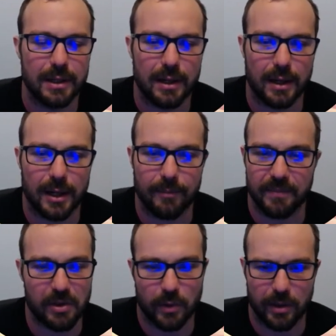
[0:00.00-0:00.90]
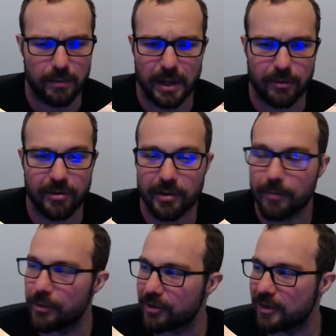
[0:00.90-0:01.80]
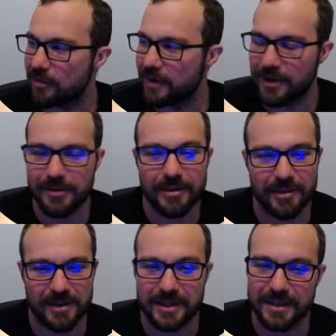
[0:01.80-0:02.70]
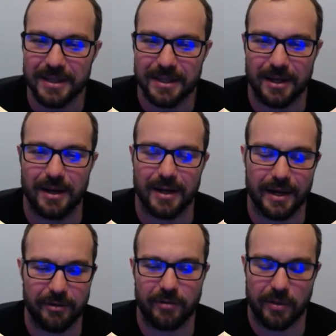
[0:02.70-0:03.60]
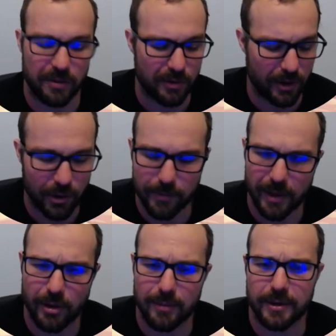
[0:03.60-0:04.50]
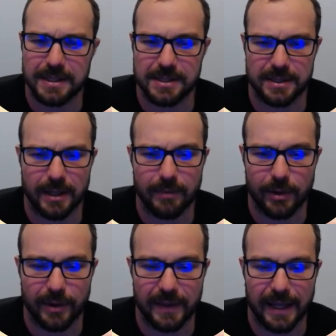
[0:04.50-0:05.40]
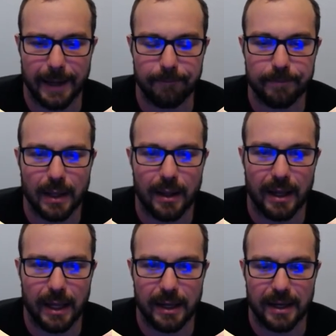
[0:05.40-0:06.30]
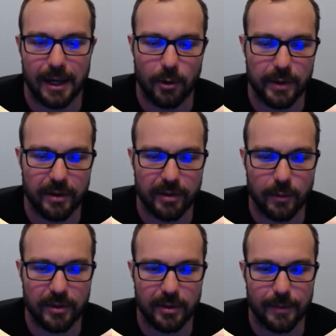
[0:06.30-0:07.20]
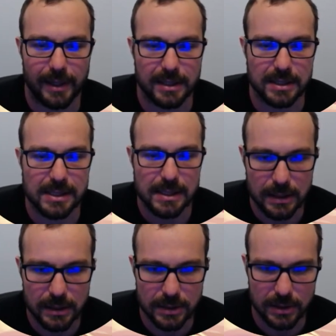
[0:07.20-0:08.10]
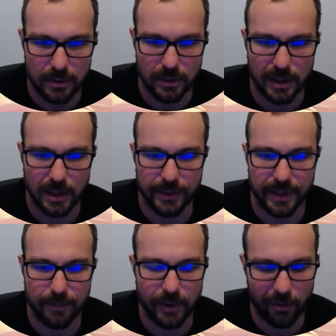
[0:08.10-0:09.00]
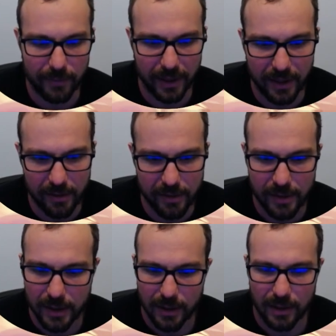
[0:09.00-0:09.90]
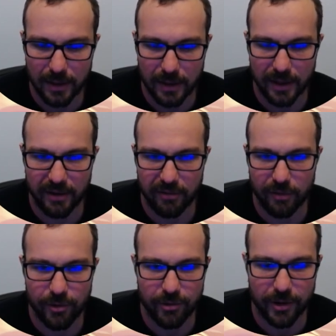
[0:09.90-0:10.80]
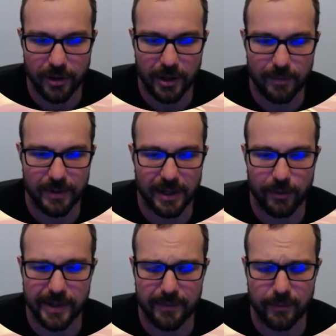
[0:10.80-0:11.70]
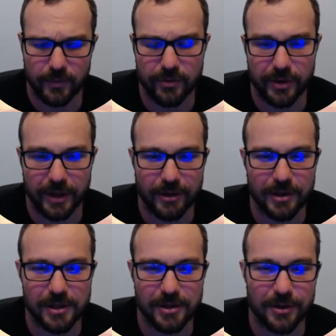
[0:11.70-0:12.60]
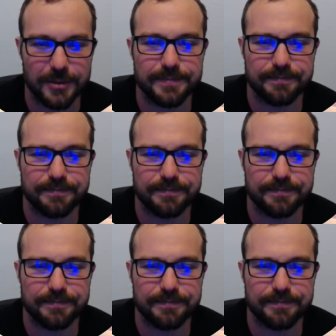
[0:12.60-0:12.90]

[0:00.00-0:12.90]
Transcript: That's one of the main reasons I'm posting these videos, is to kind of talk through my thought process and get better at the game. And now we can see what's in the box. So we got Barrel of Monkeys, very strong card, but not what I'm really looking to do.